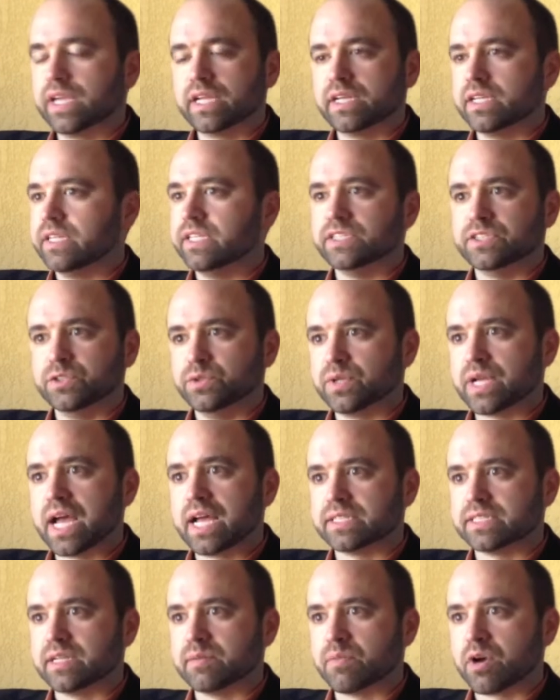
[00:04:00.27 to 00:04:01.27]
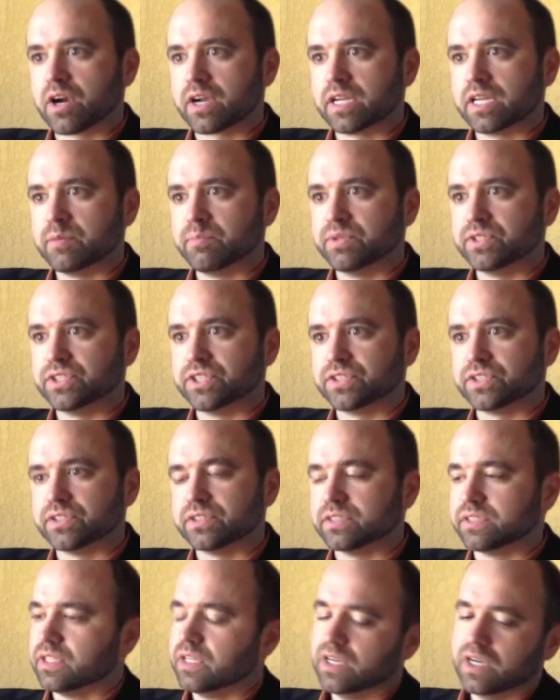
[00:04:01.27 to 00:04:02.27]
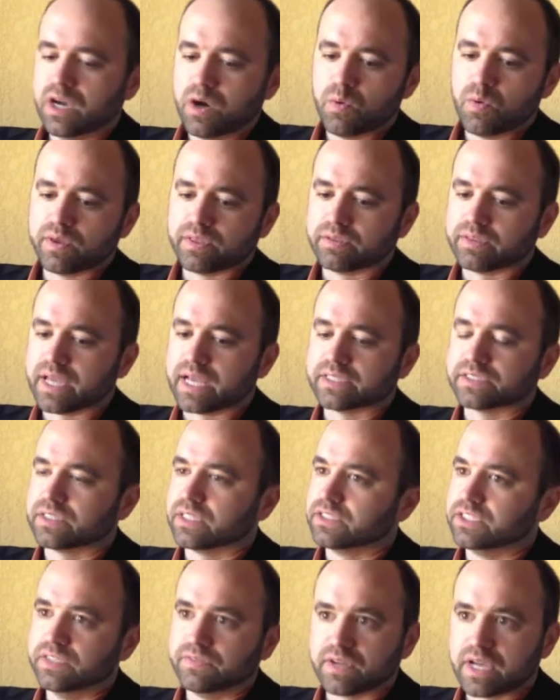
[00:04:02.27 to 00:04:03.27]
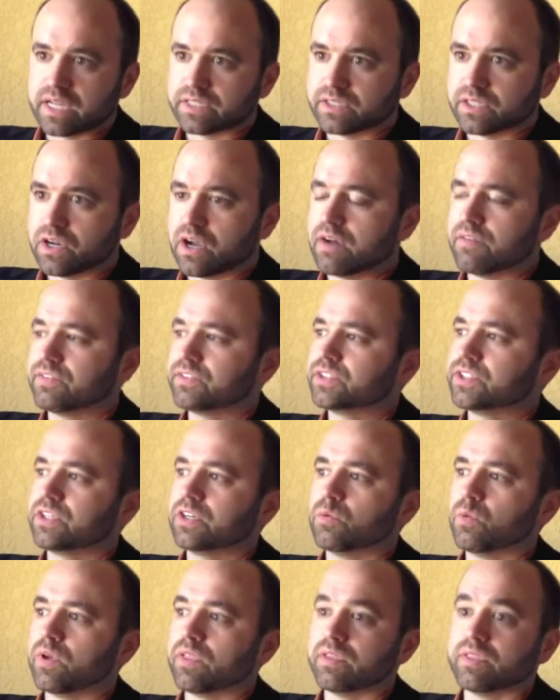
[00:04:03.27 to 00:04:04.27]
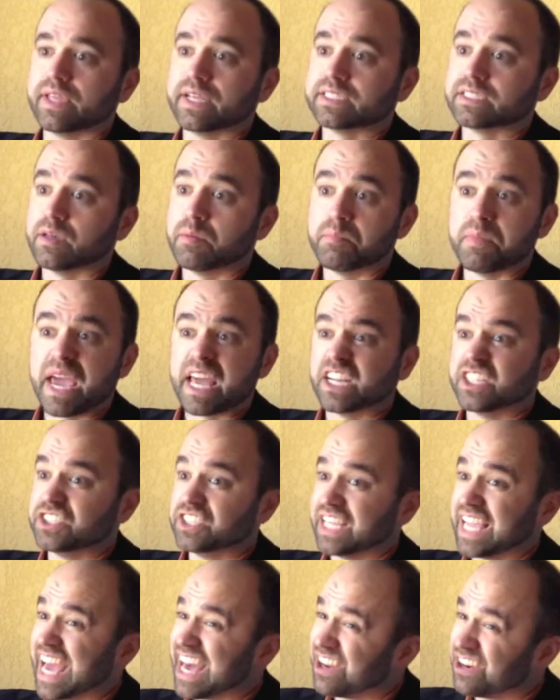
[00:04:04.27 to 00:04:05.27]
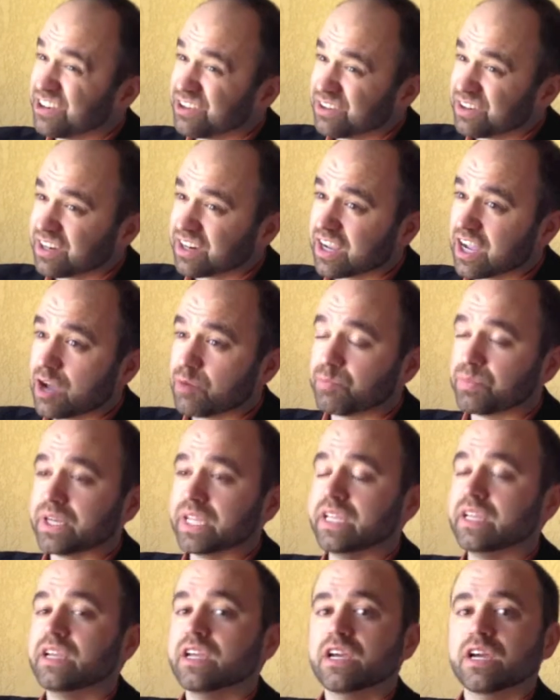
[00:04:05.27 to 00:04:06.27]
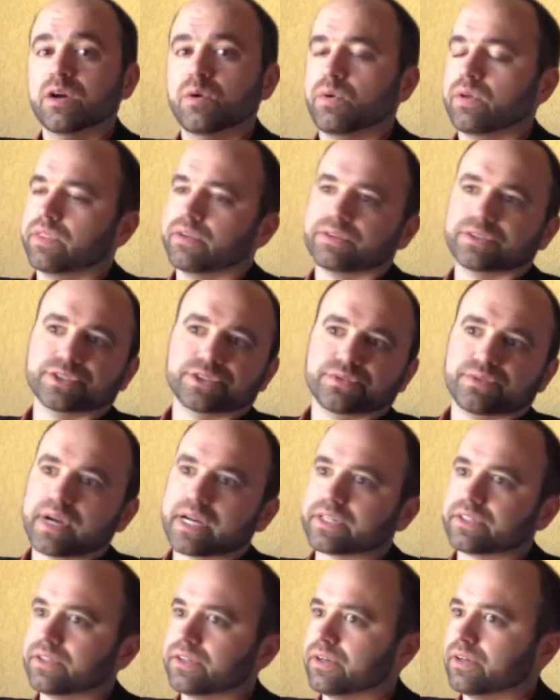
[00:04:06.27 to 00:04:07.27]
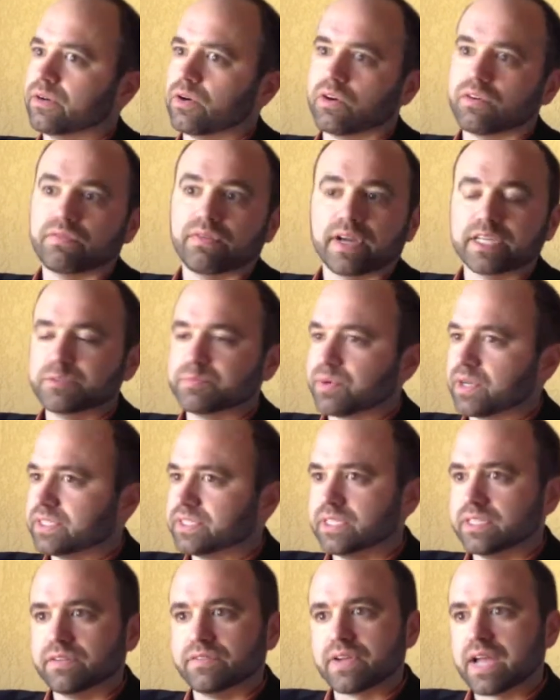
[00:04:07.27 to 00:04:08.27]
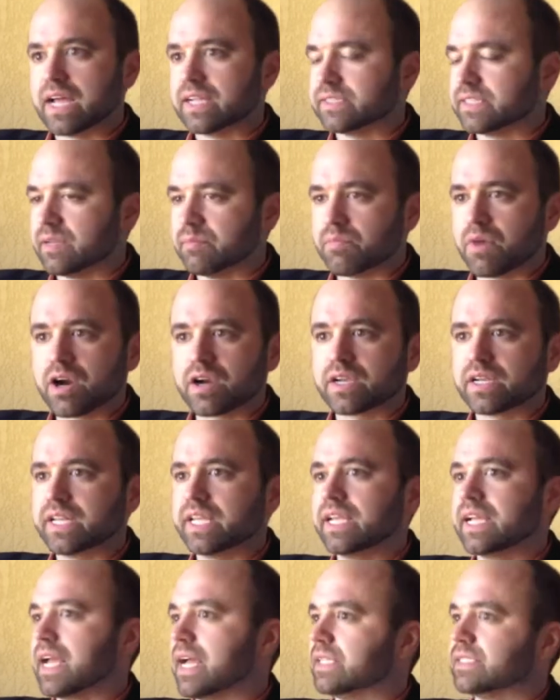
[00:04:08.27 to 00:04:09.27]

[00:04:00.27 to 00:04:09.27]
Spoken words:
into these new content marketing positions. Whether that's a chief content officer, whether that's a managing editor in a company, whether it's director or vice president of content marketing